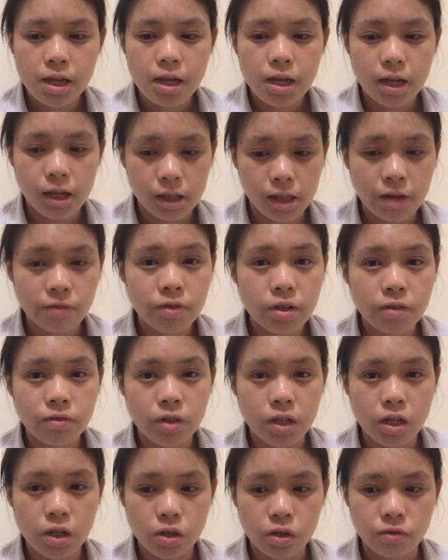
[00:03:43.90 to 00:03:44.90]
11 of
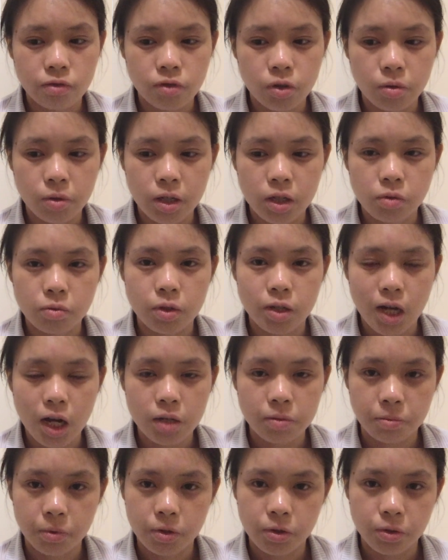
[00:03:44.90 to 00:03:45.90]
the interviewees were
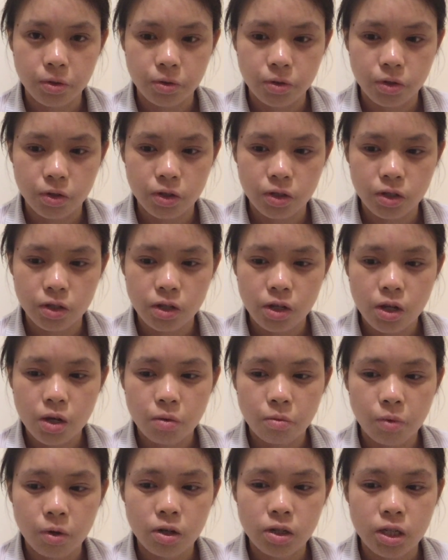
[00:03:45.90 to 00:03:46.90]
dashboard users,
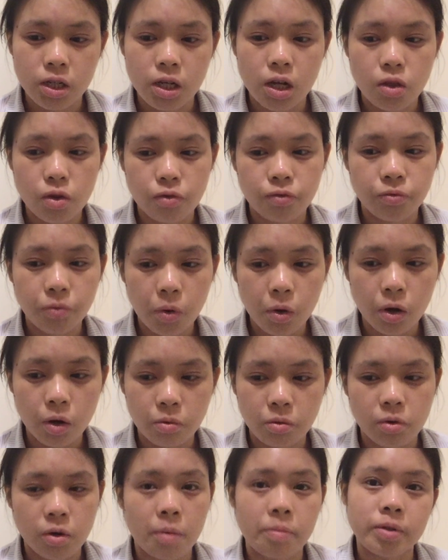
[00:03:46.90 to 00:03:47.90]
whereas another 4
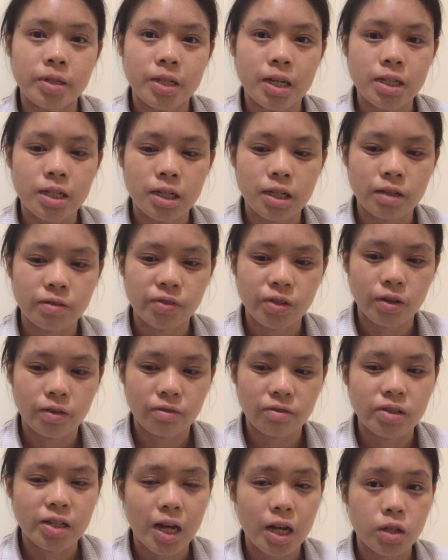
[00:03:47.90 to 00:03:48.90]
were representatives of
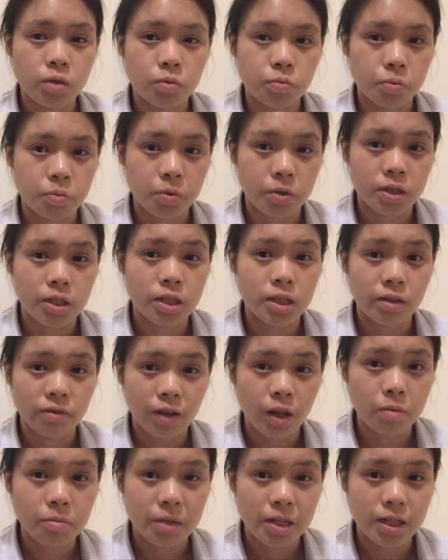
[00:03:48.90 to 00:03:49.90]
the dashboard's
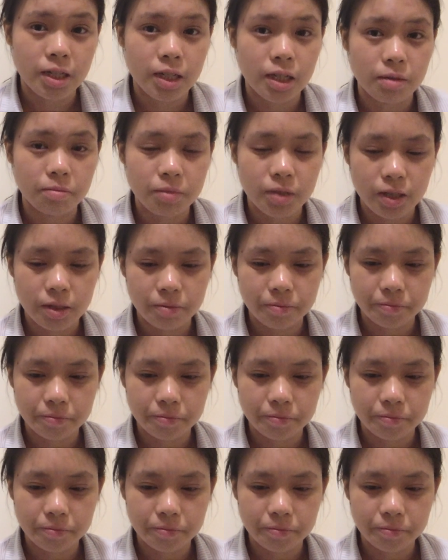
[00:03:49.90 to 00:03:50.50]
development teams.